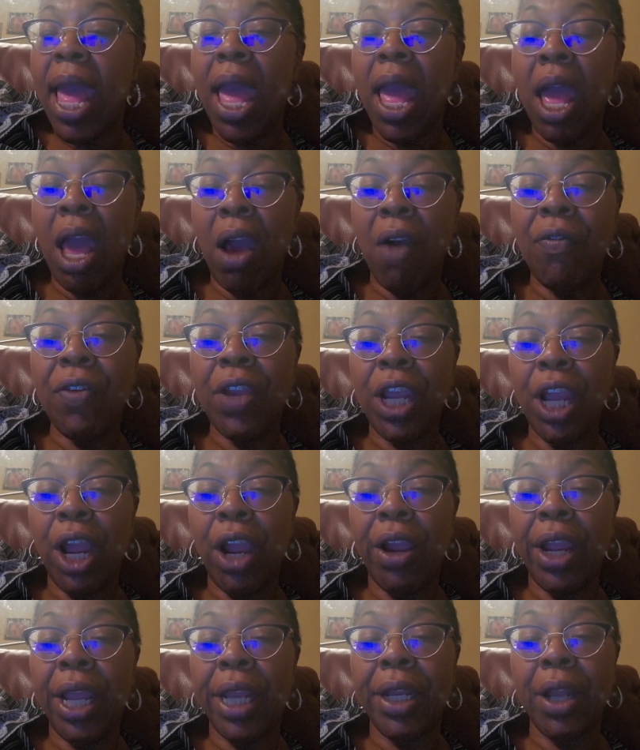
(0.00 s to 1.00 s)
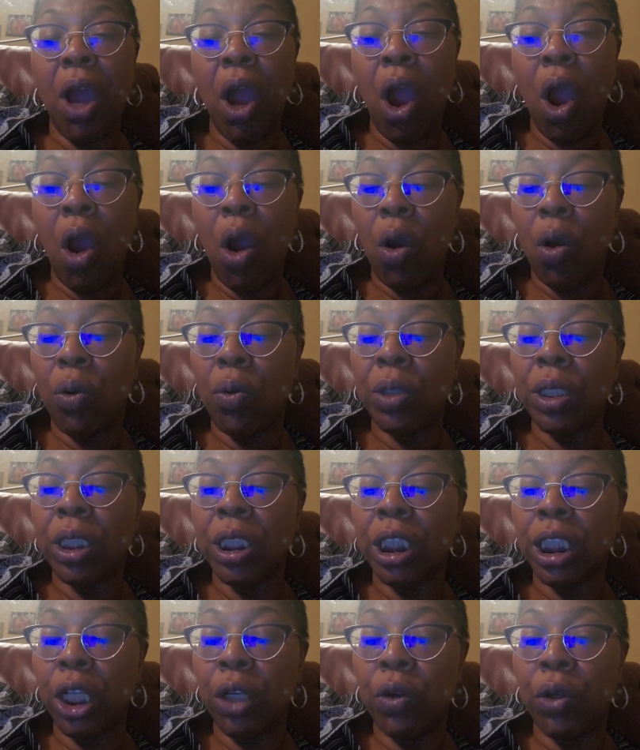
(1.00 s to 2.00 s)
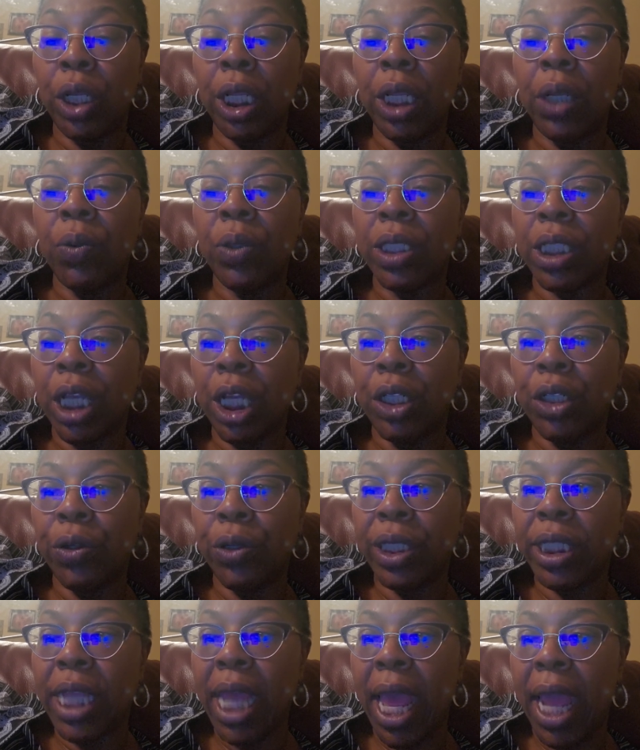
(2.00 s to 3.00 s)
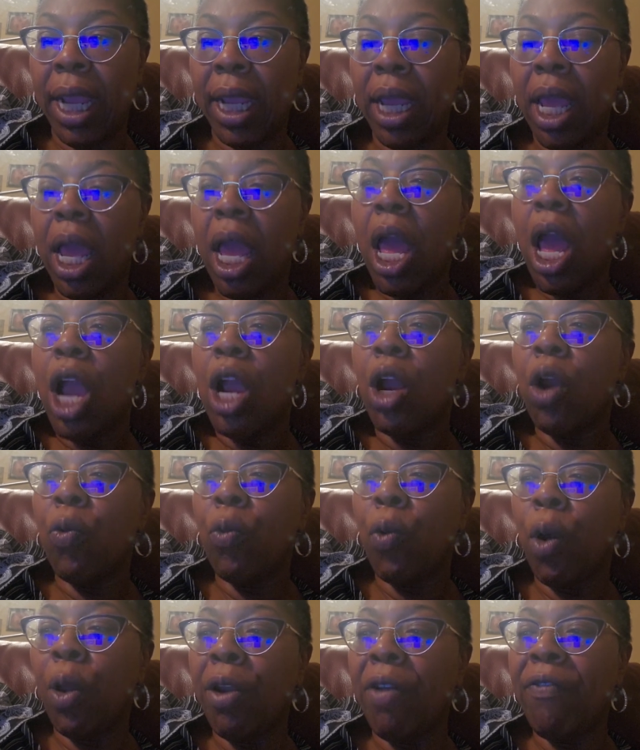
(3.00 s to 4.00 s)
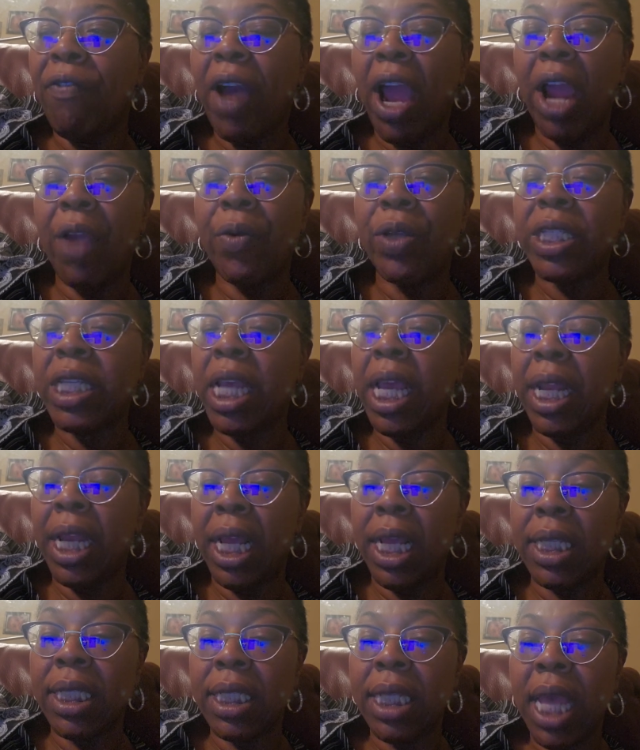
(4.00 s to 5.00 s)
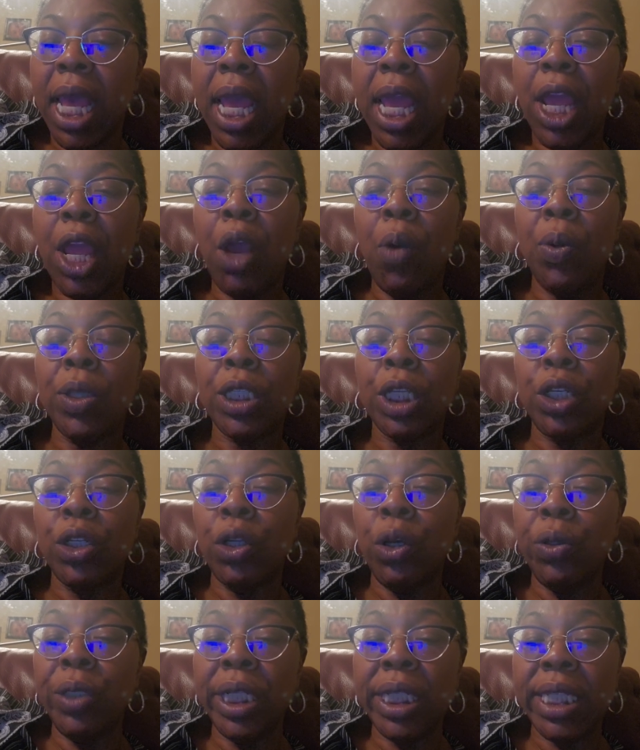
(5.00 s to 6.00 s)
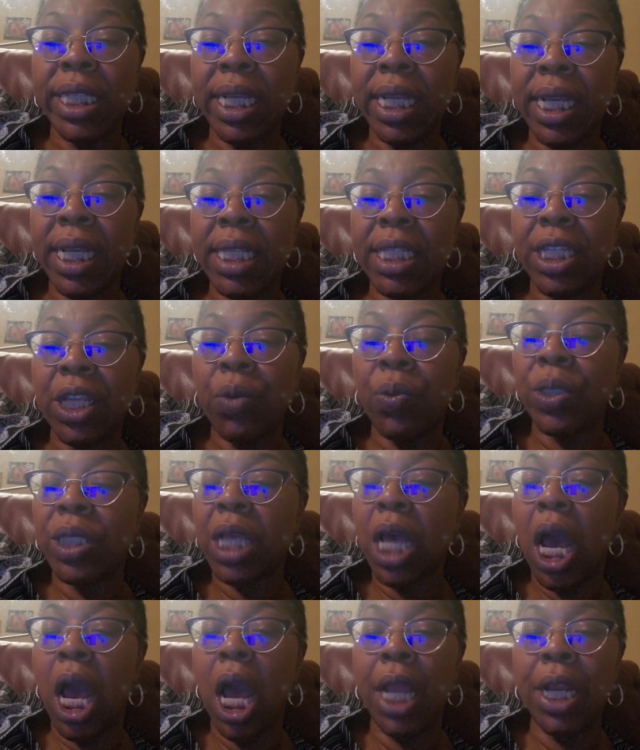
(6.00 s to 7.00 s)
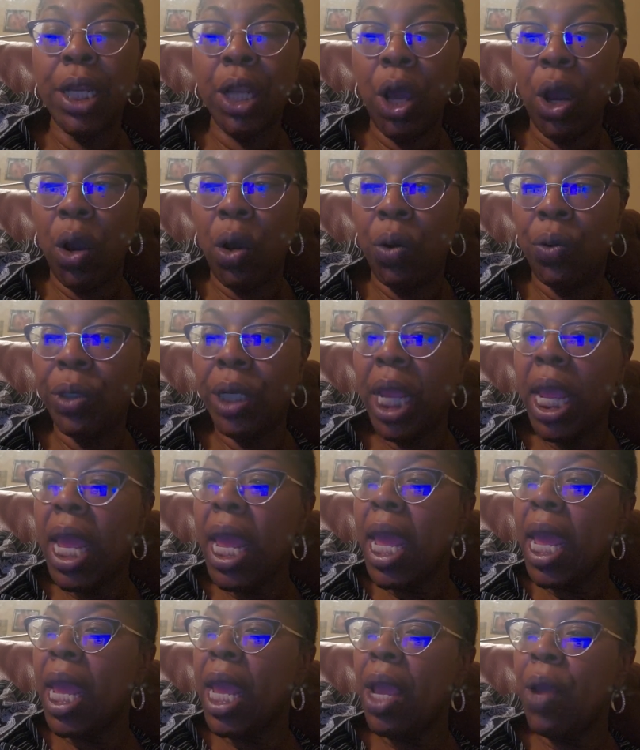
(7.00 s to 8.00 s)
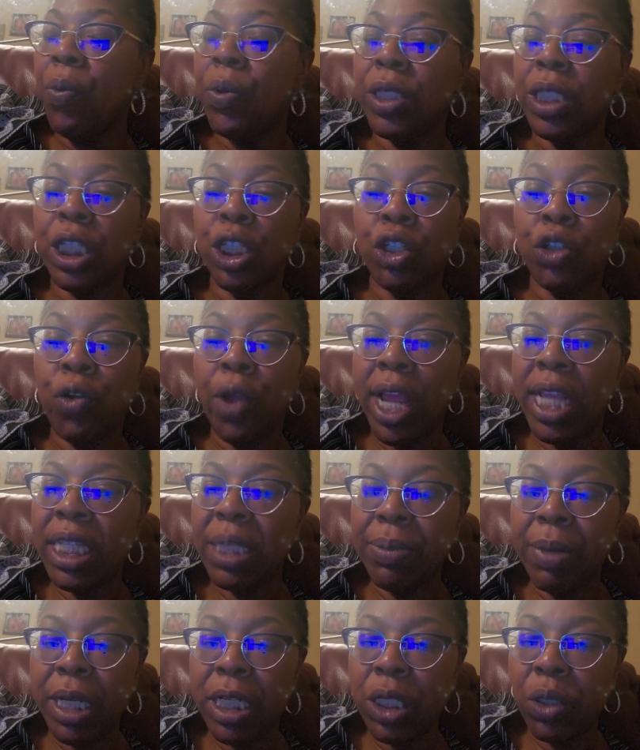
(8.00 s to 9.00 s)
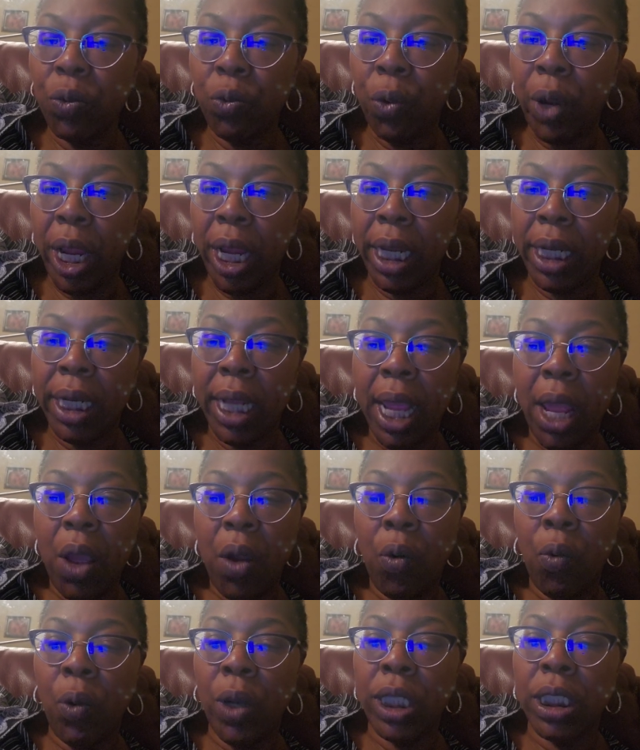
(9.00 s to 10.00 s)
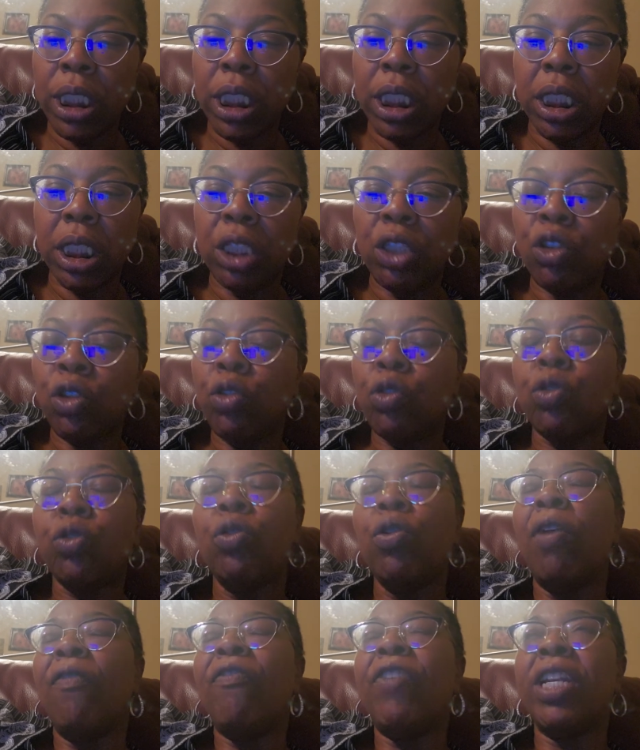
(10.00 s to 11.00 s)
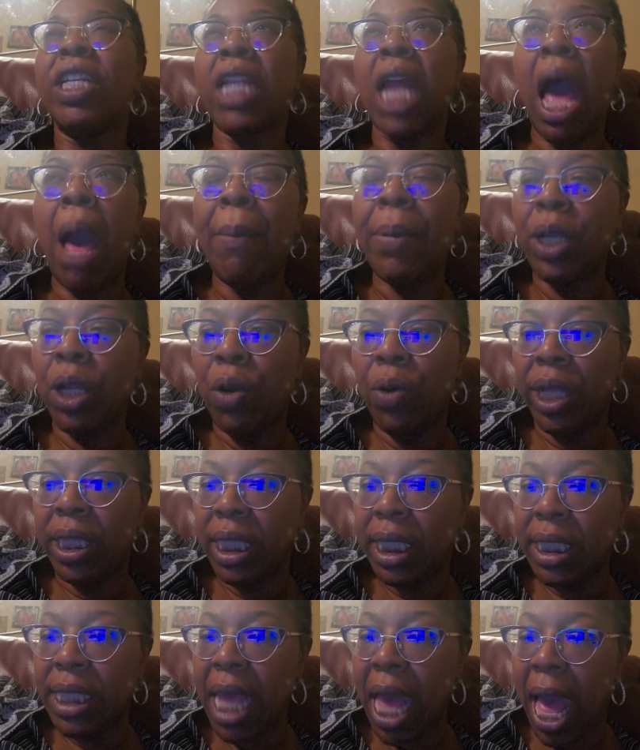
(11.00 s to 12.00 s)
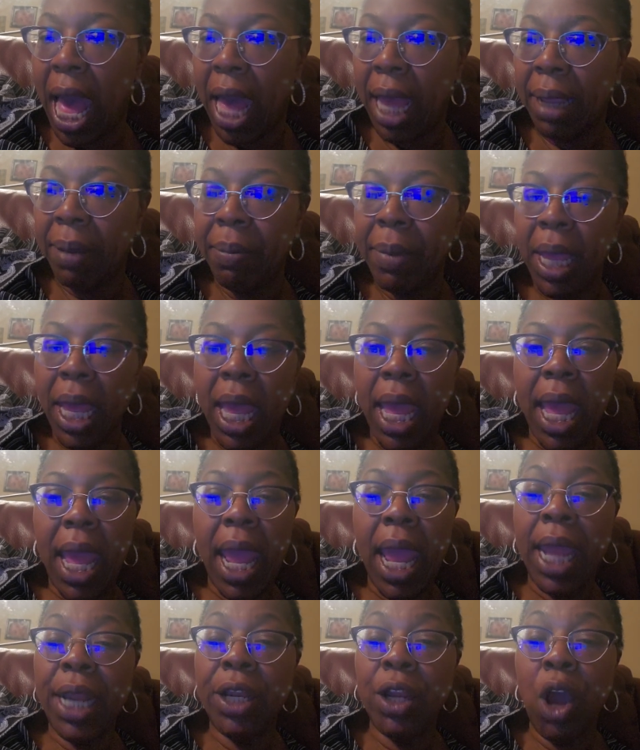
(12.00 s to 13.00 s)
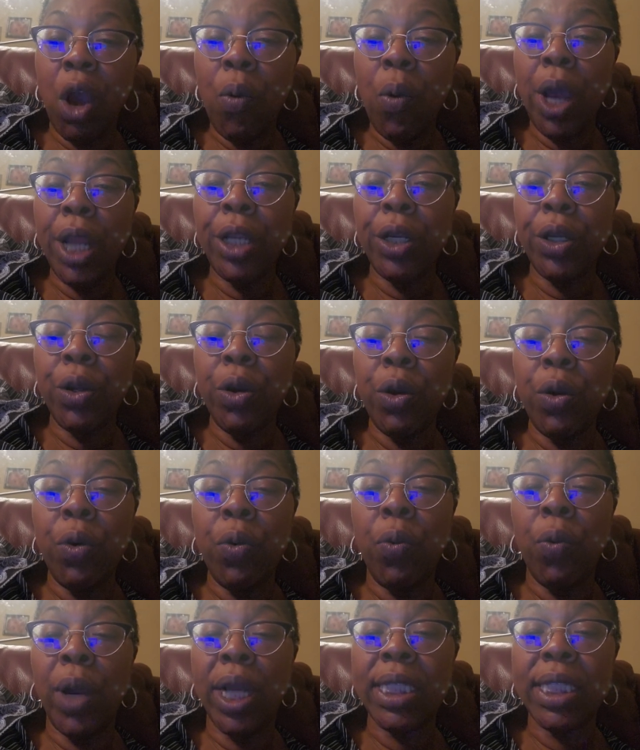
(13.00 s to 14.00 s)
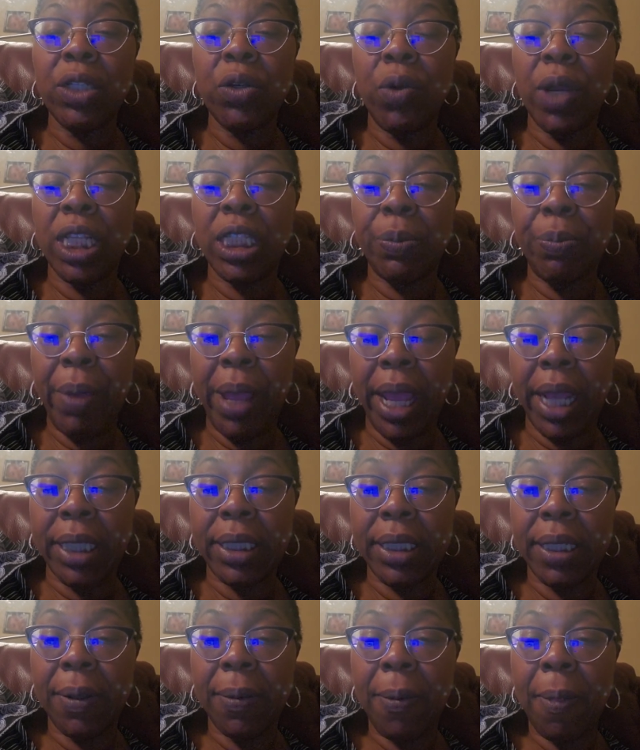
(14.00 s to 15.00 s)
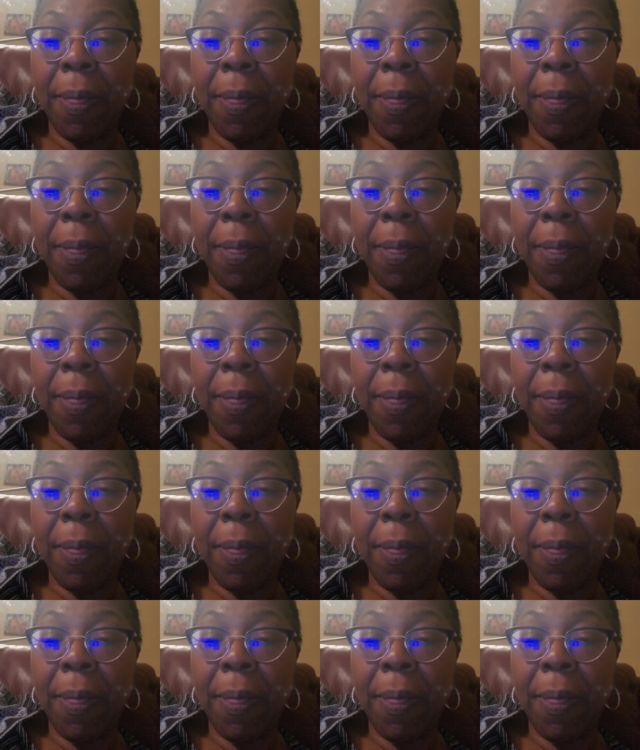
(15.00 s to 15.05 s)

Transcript: Healthcare and all generally was under attack. Coronavirus hit us. It was a new disease. It was unknown. The transmission rate was phenomenal at the time, and no one knew what to expect.